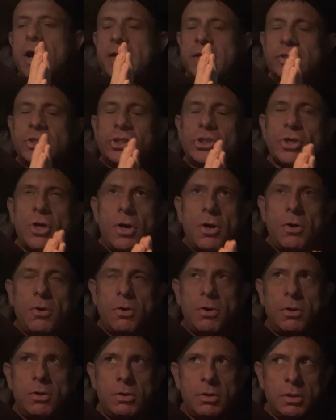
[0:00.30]
right,
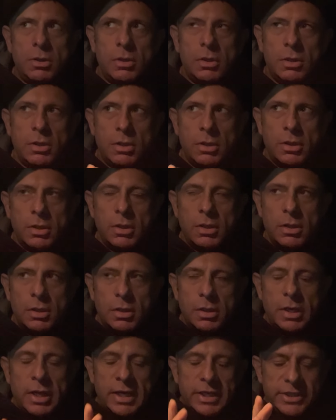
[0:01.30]
so
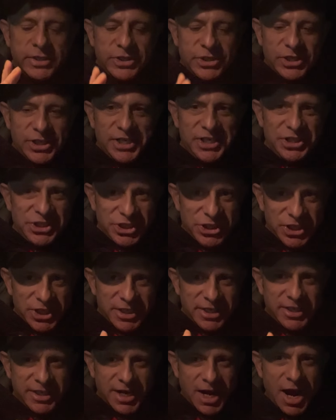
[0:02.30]

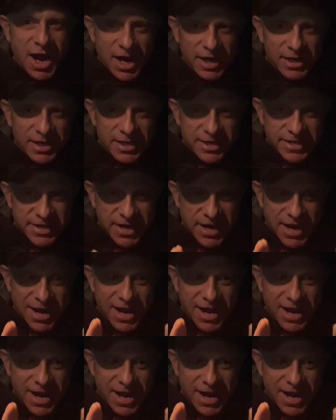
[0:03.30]
Geechi Gotti